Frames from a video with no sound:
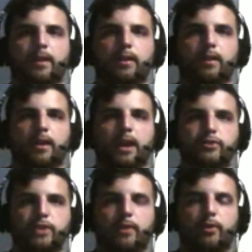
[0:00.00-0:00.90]
in
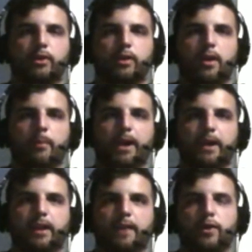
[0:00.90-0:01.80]
general. But
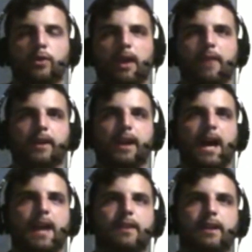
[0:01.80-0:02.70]
if you don't have a
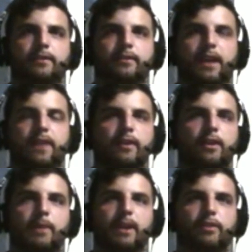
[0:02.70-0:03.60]
guy that's even
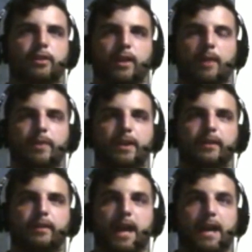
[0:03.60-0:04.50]
committed to your
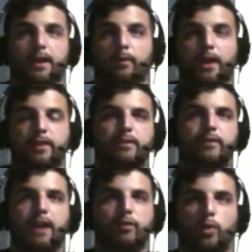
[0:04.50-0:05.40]
company, and they're letting these
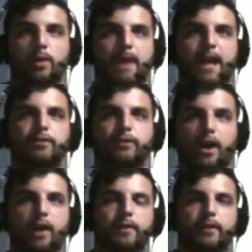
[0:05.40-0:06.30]
guys win matches
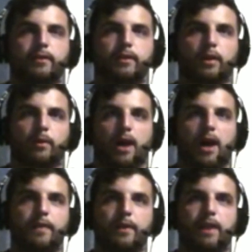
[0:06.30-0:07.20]
on their,
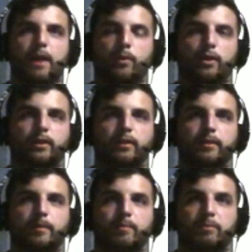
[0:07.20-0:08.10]
on their network.
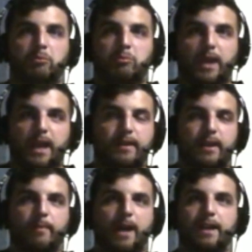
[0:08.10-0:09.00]
And they
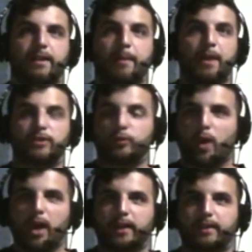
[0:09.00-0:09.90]
might just
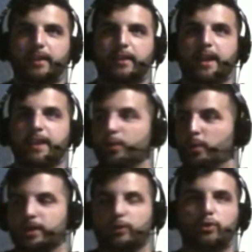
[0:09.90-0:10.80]
walk at the end of the day. They
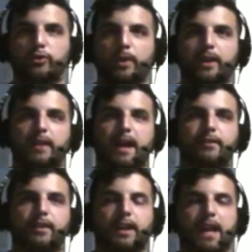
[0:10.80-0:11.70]
win the Cruiserweight
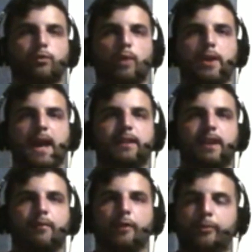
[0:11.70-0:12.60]
Classic, and that's why you have to
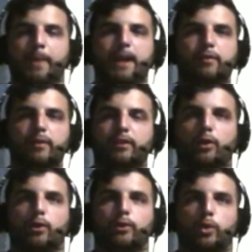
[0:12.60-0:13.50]
have respect for this
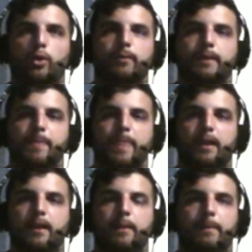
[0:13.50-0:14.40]
whole tournament,
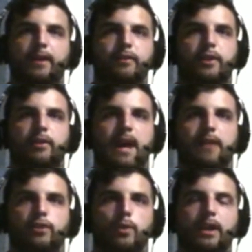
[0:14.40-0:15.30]
because they're not
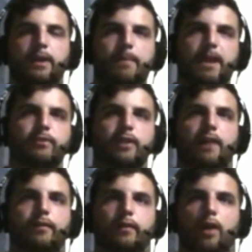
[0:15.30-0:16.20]
doing it based
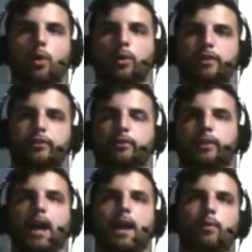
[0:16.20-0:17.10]
off of, oh, well, this is the
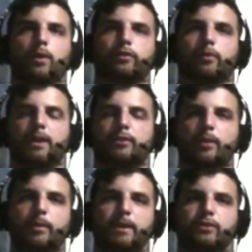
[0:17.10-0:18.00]
guy that works for me, so I'm
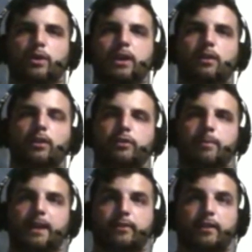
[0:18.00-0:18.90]
going to make sure he looks the
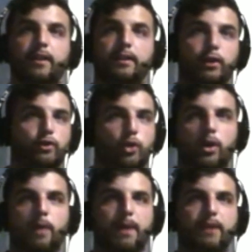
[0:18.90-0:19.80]
best. They're doing
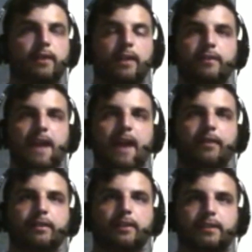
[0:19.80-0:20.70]
it based on the
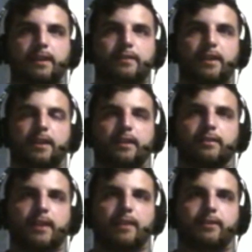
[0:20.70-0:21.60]
talent that they see in these
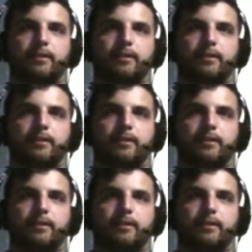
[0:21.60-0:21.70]
guys.